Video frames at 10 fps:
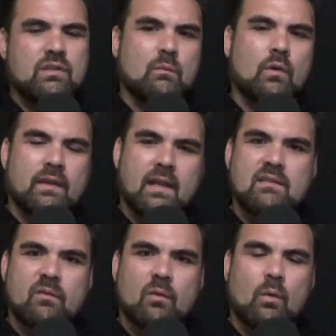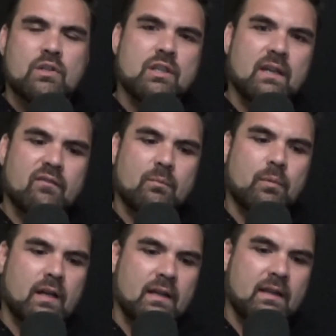Well, thanks for watching,
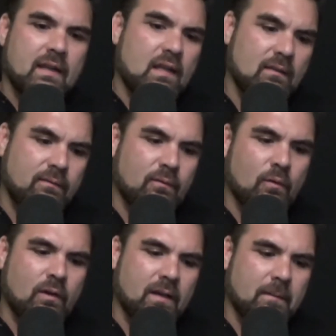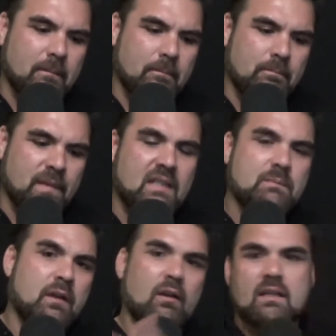everybody. Thank you for
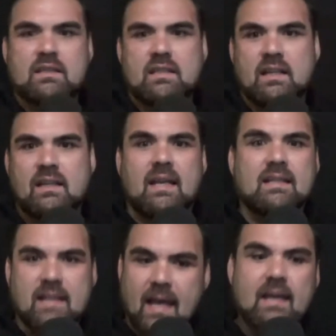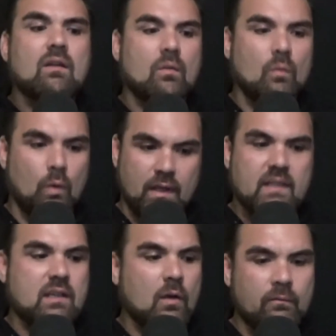experiencing that day with us.
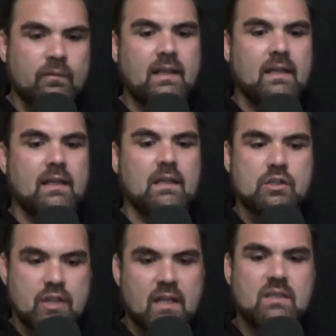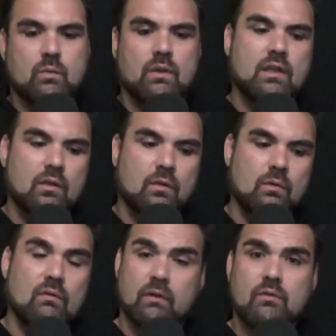Hopefully, it shares with you
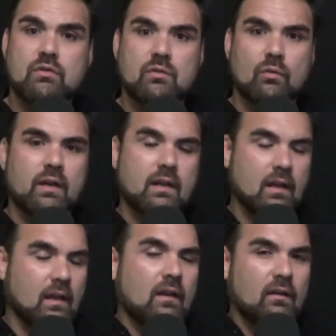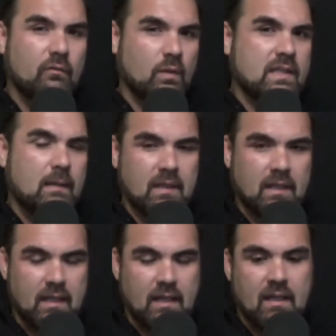the real story of what's
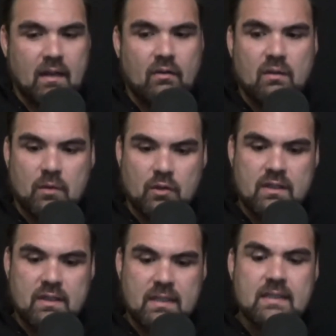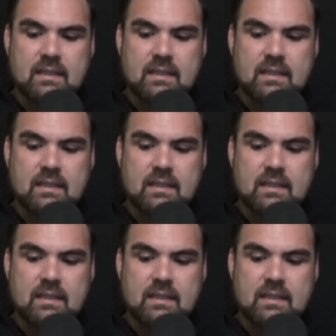happening in our communities.